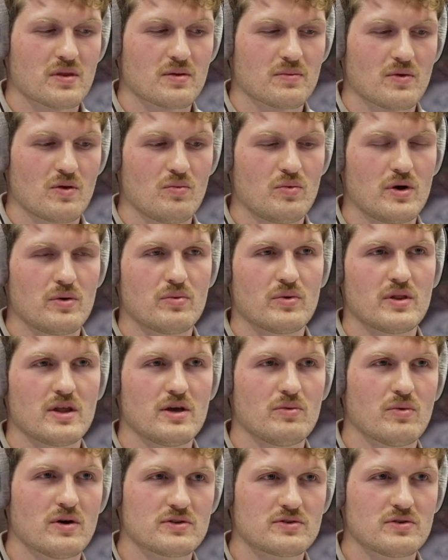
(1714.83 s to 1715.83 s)
we
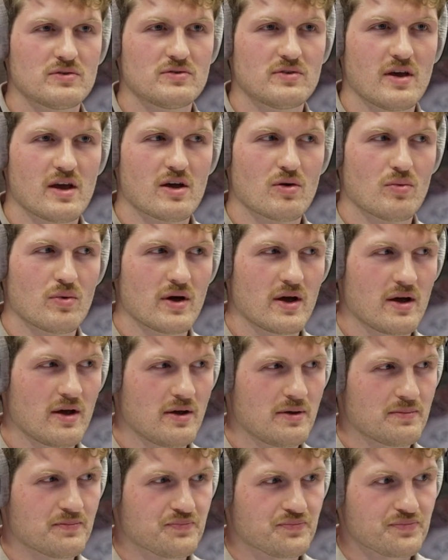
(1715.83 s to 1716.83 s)
really want to take
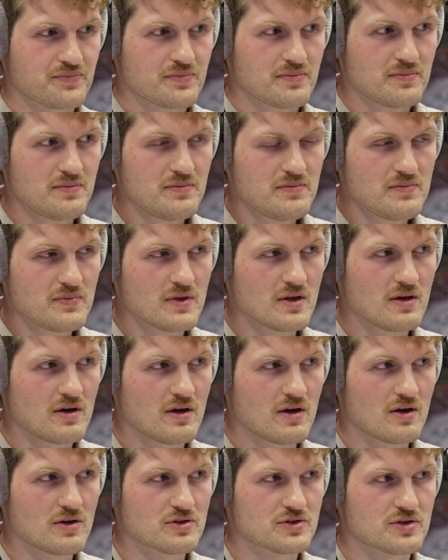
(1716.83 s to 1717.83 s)
away
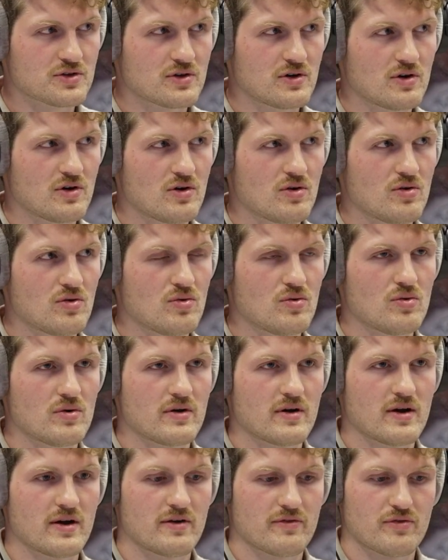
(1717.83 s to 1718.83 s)
also
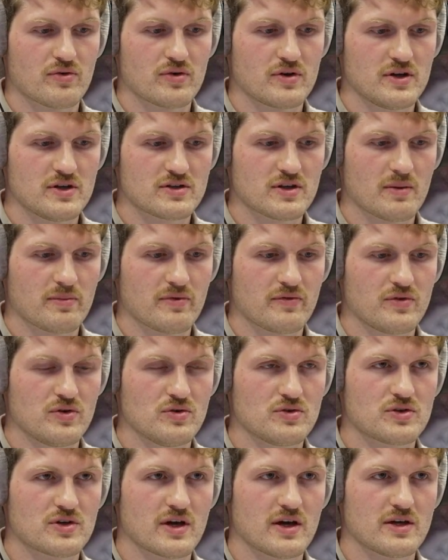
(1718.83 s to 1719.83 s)
for these type of
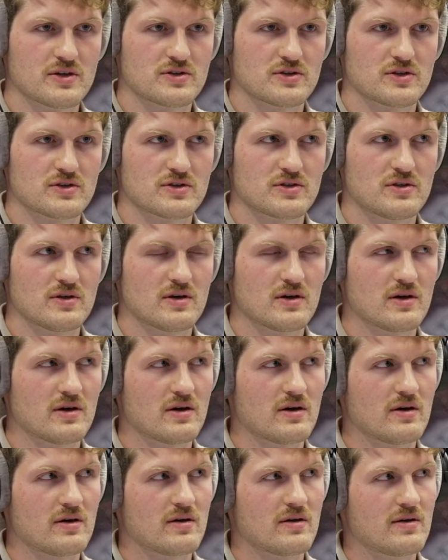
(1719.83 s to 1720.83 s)
use cases
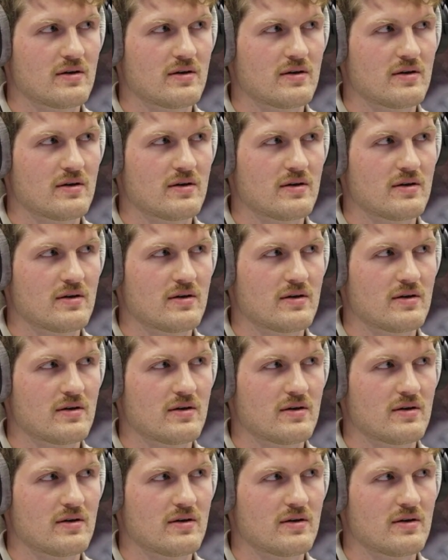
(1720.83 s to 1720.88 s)
the